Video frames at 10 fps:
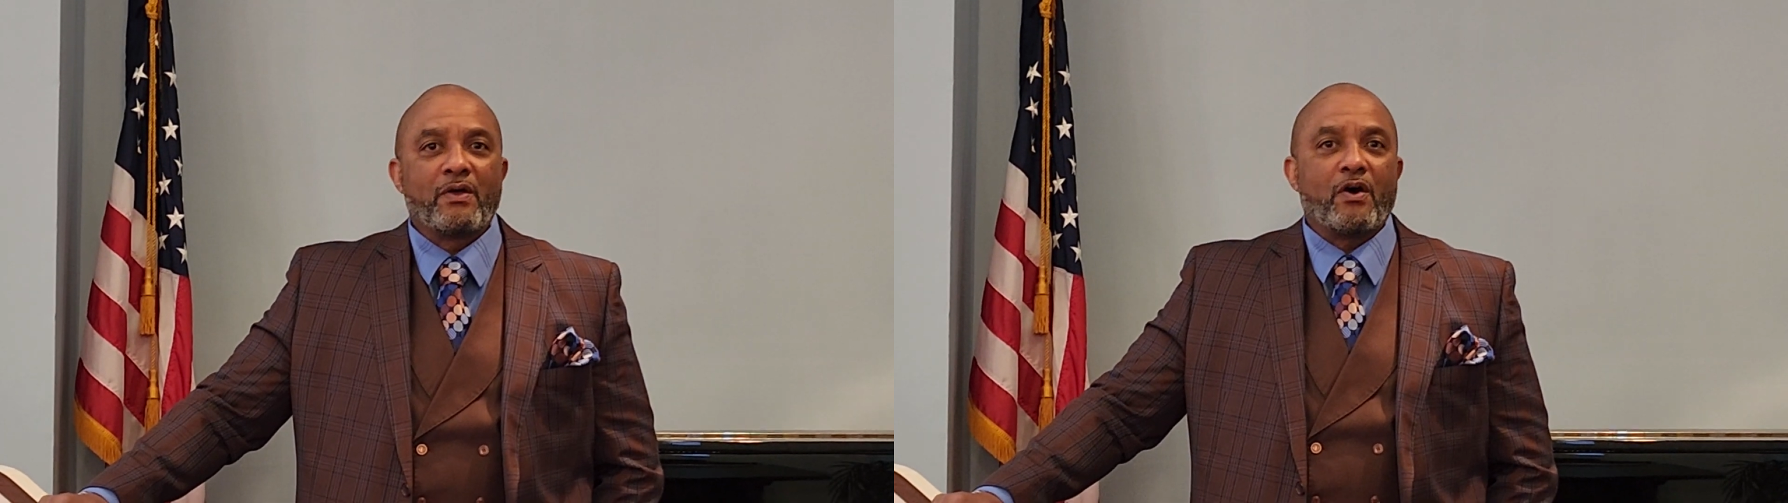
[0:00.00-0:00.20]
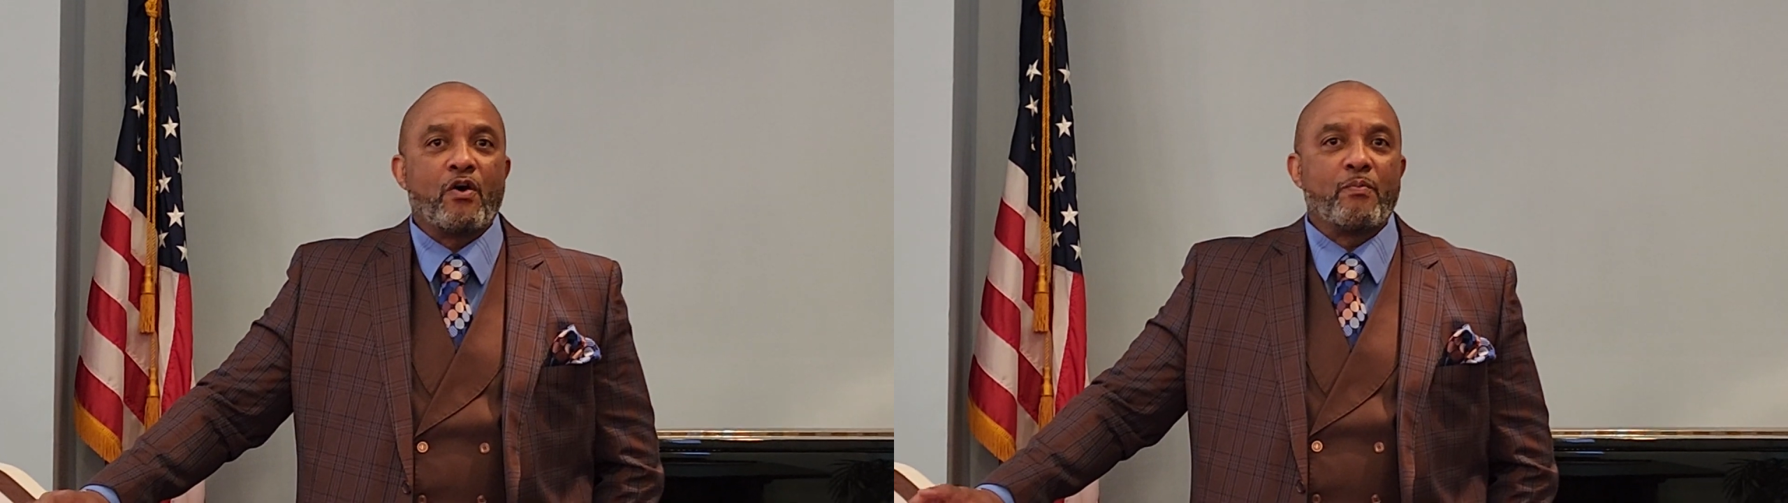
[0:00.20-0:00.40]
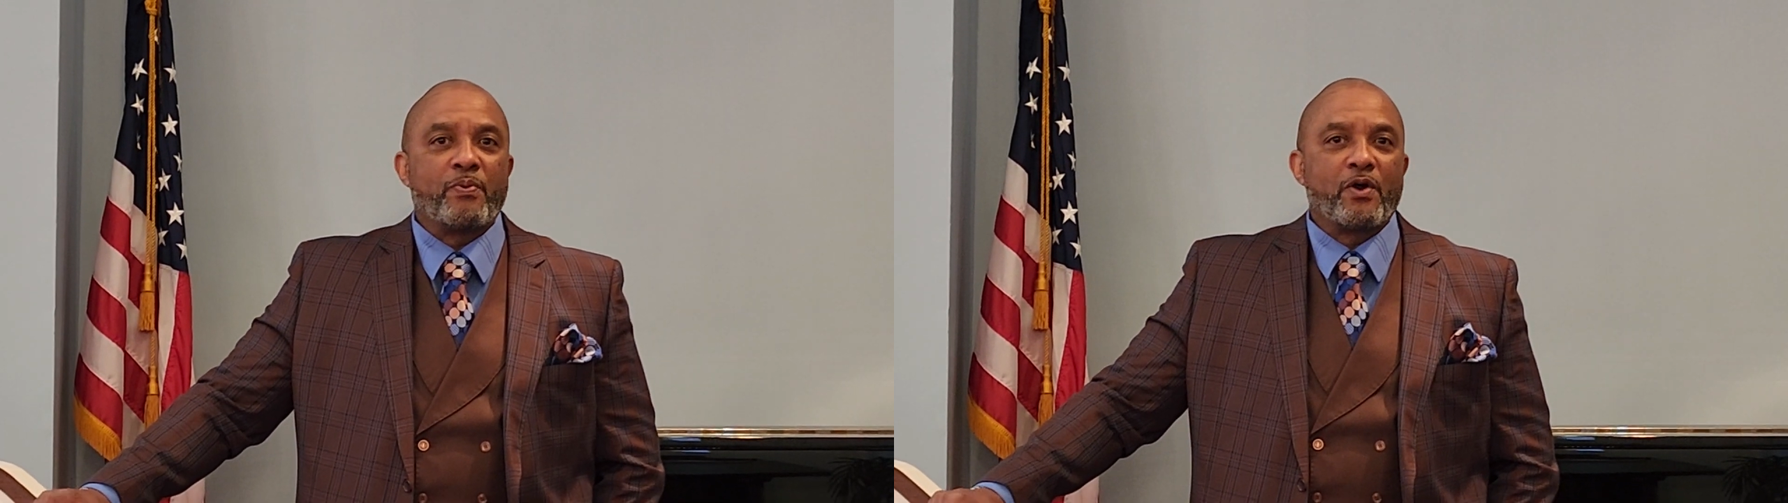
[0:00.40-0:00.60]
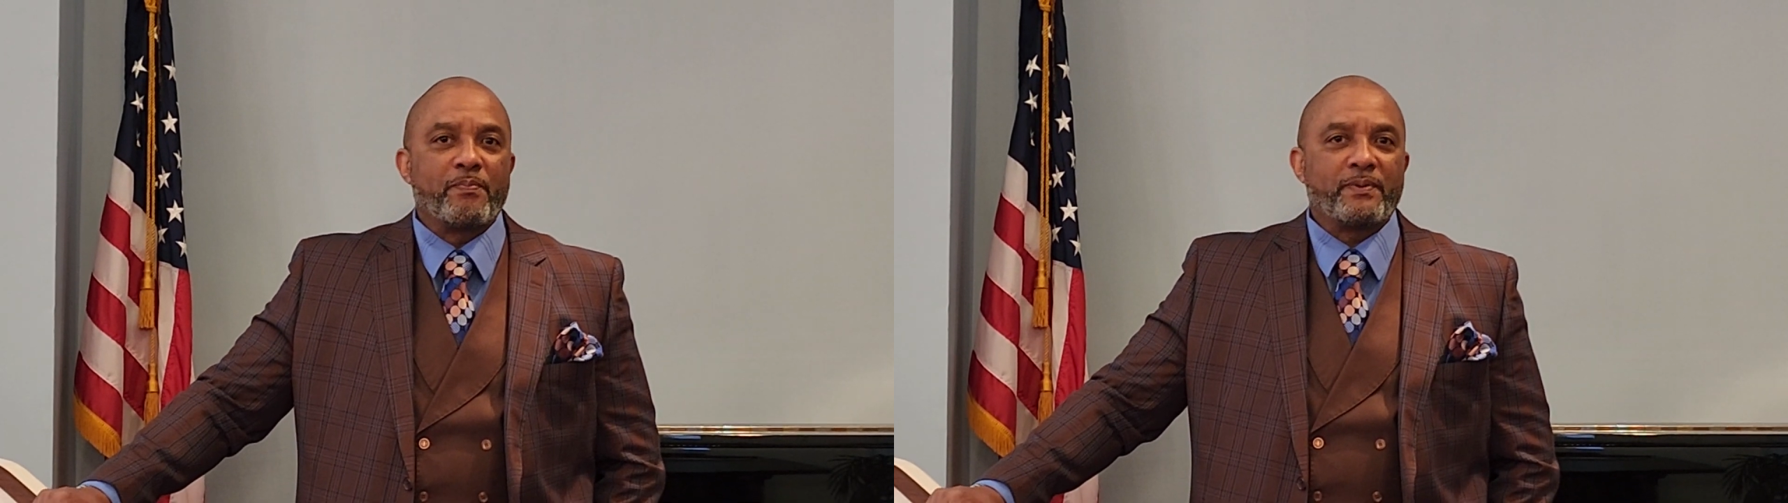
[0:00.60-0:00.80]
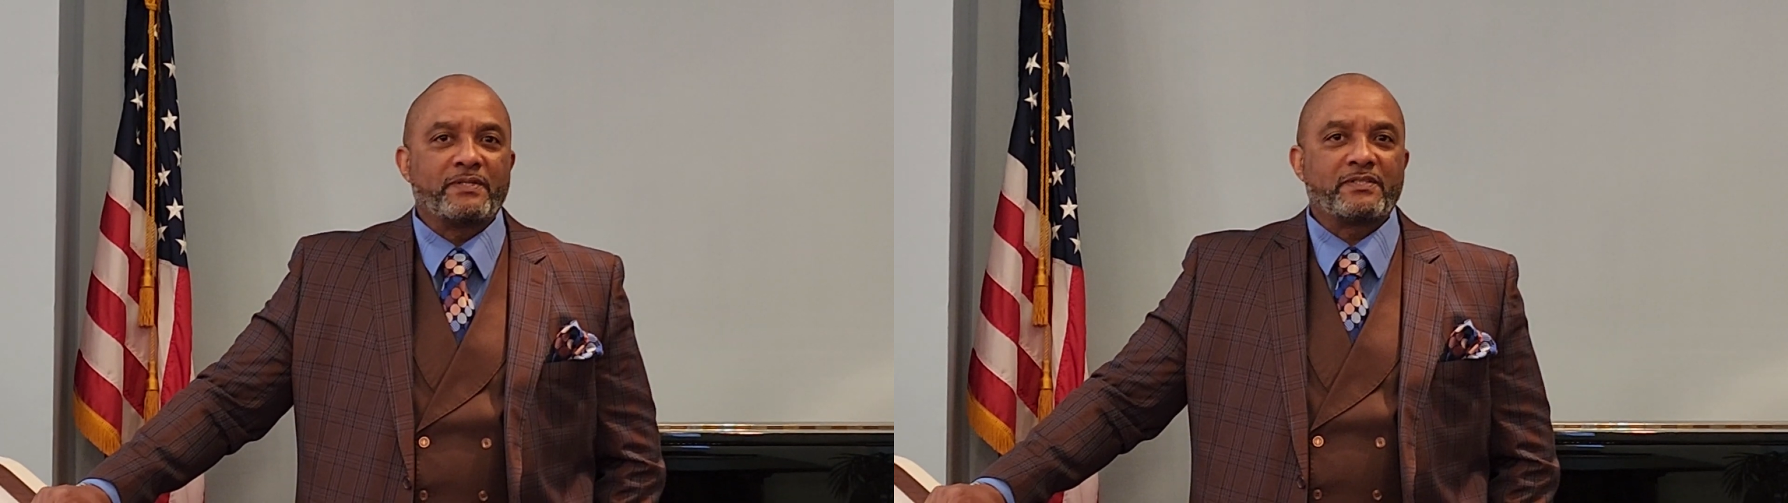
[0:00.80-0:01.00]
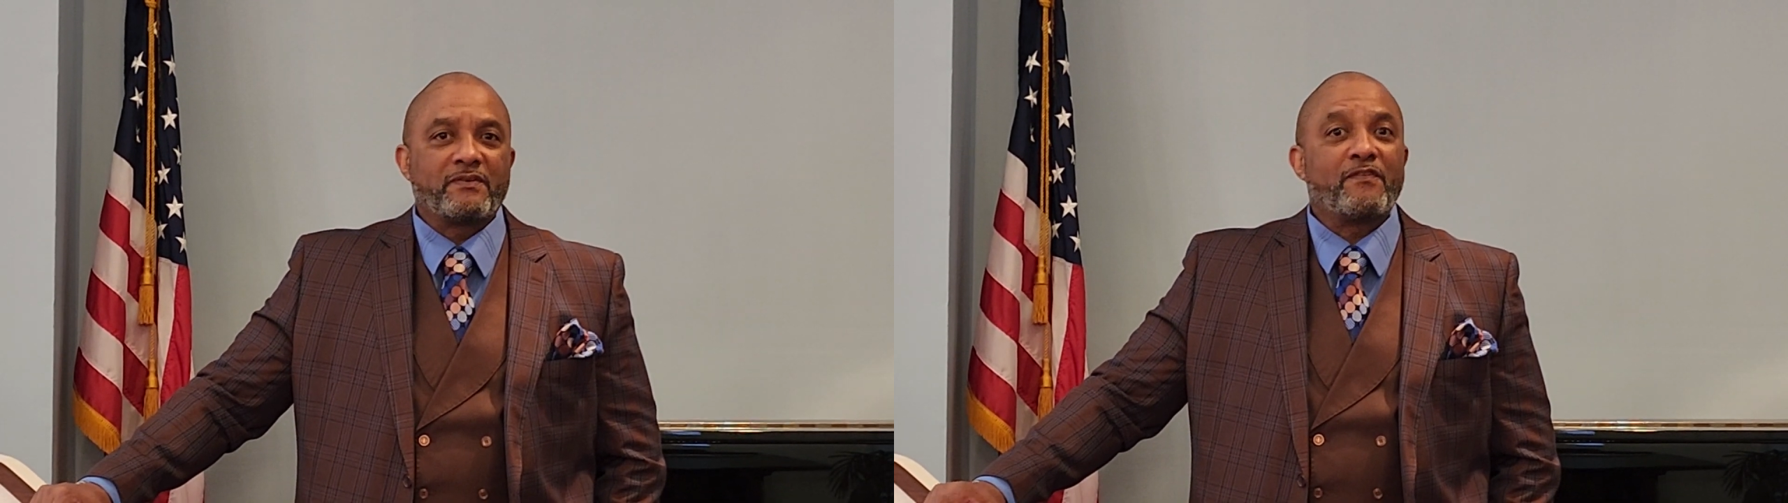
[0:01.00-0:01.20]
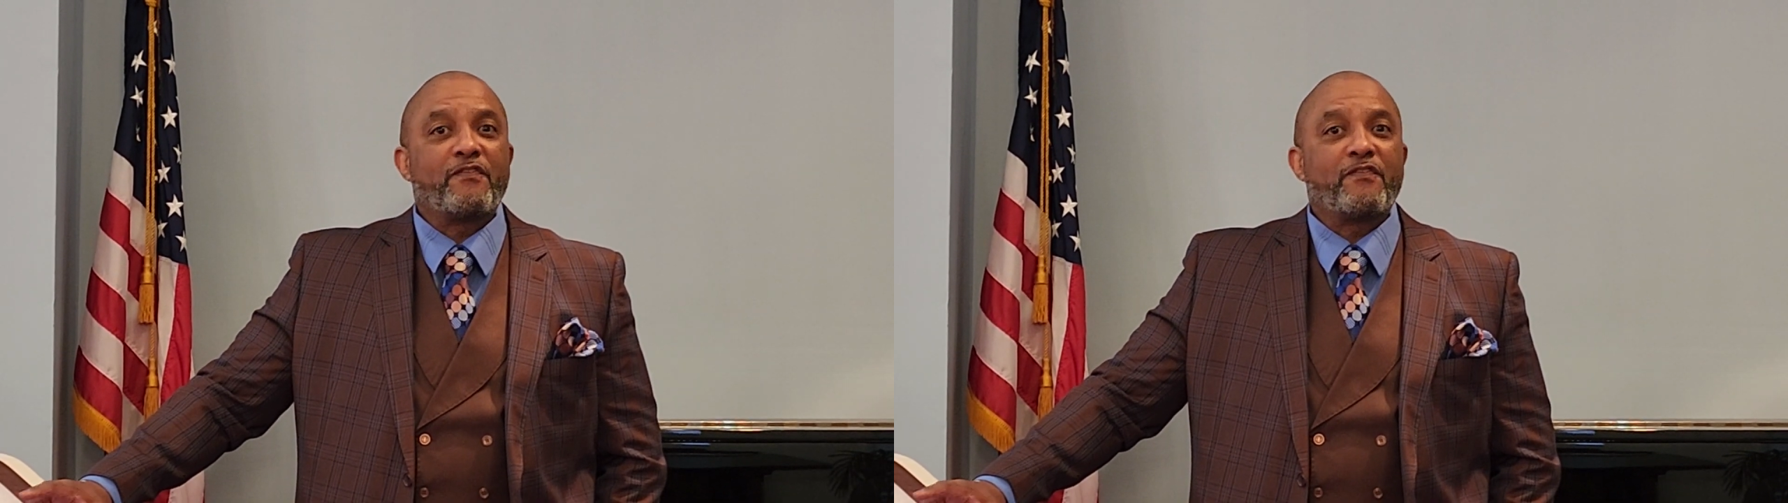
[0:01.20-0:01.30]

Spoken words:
on purpose,